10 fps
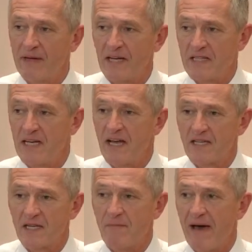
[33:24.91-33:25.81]
Because it
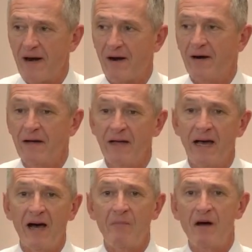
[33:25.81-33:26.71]
doesn't matter
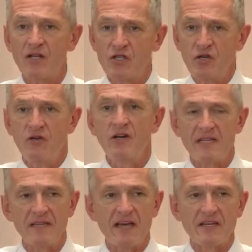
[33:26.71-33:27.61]
how much
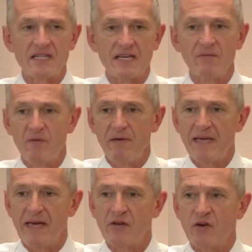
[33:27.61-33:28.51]
unity they seem to be in.